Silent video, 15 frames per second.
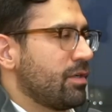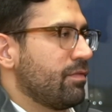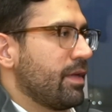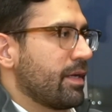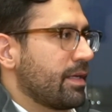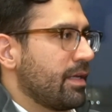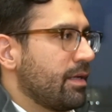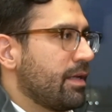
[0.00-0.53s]
of
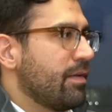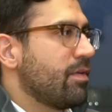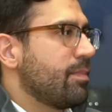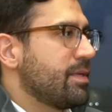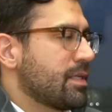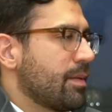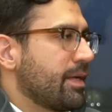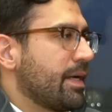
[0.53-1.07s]
like giving
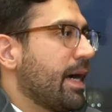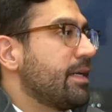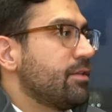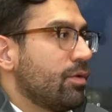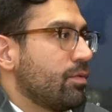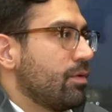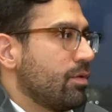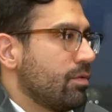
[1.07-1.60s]
me something I
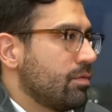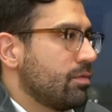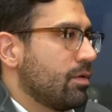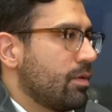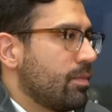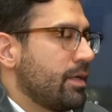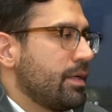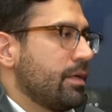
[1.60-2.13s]
don't know already.